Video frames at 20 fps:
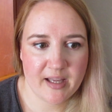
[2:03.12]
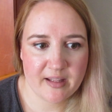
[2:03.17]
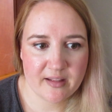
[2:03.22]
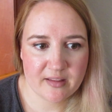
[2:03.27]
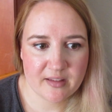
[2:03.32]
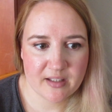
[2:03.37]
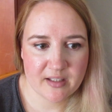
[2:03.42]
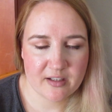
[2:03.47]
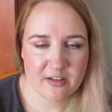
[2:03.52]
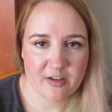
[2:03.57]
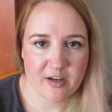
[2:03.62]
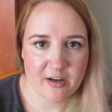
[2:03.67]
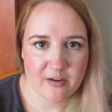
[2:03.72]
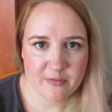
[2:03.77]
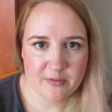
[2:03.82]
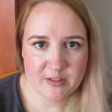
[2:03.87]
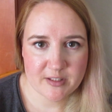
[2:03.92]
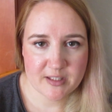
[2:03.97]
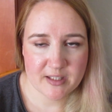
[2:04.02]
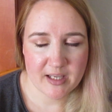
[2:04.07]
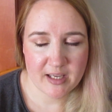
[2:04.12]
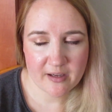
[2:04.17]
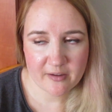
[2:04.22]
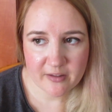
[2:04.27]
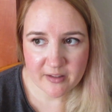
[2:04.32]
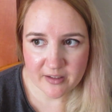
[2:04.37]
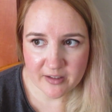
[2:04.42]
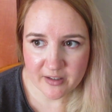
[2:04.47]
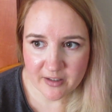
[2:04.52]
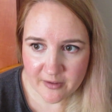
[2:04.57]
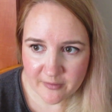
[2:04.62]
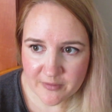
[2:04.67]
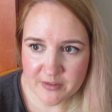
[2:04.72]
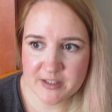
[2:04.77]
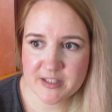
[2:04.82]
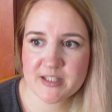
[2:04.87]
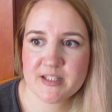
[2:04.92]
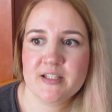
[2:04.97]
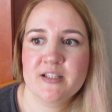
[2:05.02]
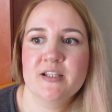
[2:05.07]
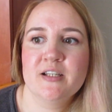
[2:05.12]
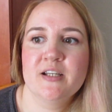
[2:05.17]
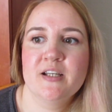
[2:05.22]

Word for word: handicraft, handcrafts,